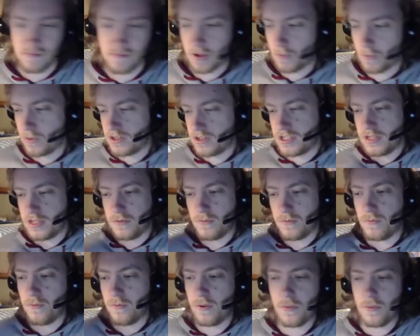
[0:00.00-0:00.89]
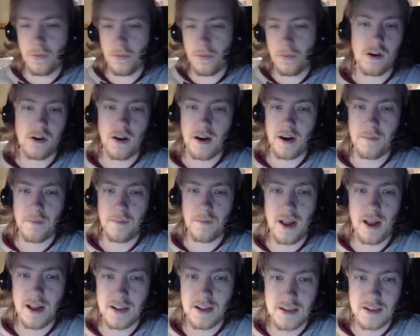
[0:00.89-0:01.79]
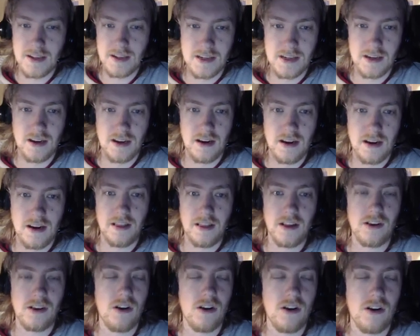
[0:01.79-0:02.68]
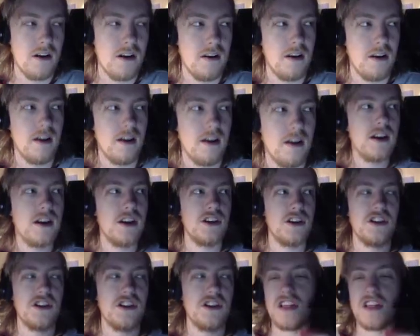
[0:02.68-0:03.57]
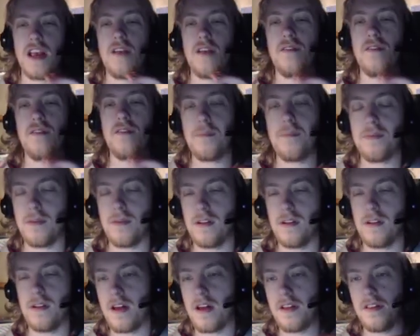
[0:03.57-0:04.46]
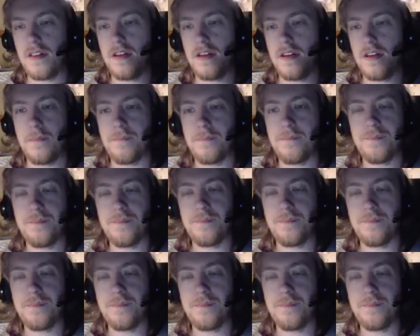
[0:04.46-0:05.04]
like when we were cutting plants in the garden, she saved up a lot of the